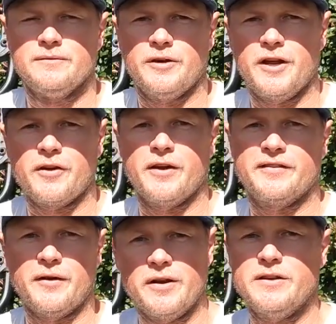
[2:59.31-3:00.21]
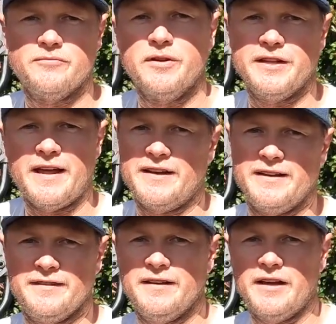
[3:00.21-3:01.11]
Righto guys, so it is really that
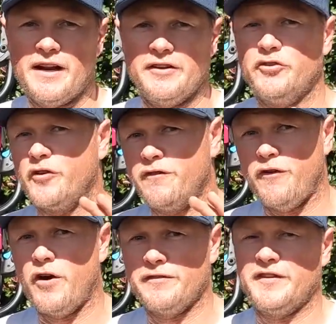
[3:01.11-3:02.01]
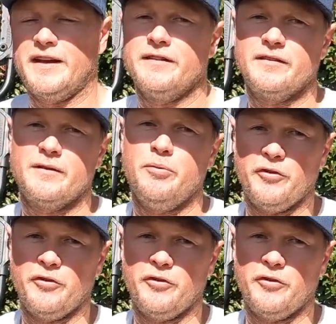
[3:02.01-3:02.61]
easy. It only took 5 seconds to